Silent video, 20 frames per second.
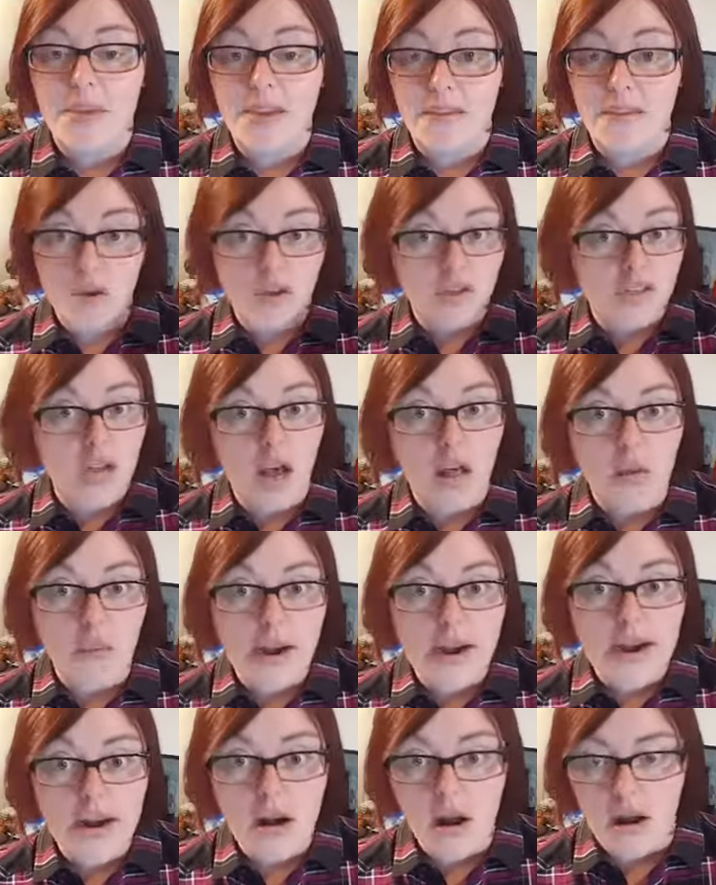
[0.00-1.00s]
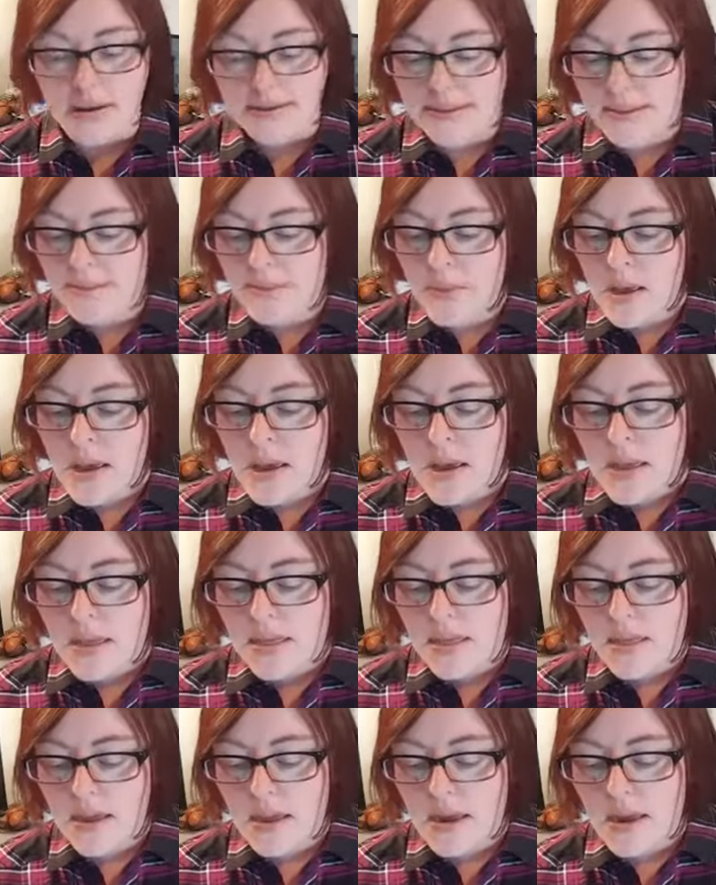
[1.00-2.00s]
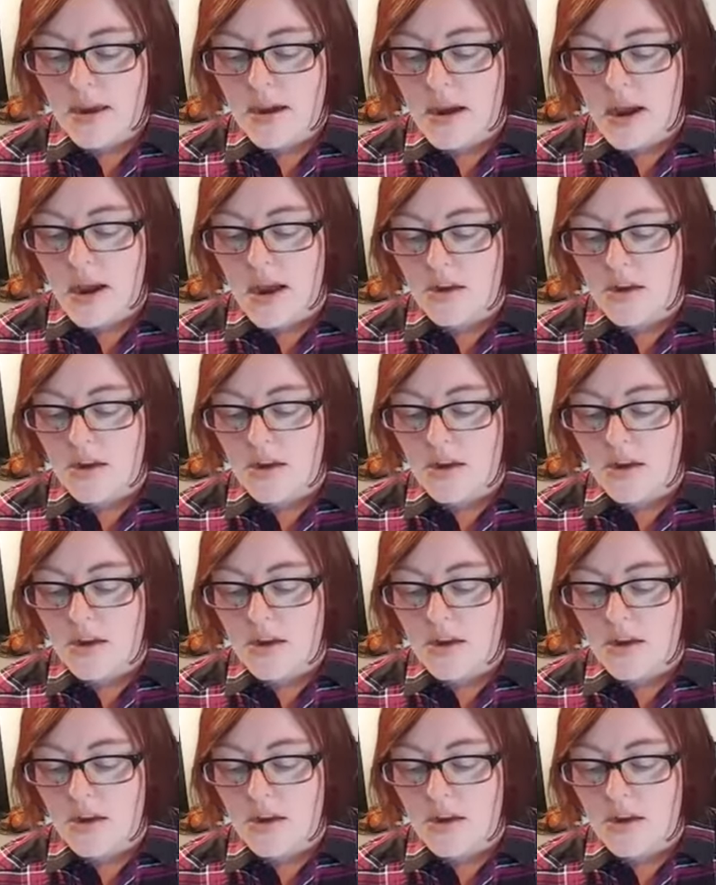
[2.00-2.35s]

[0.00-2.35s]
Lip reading: If you can tolerate it, awesome. Then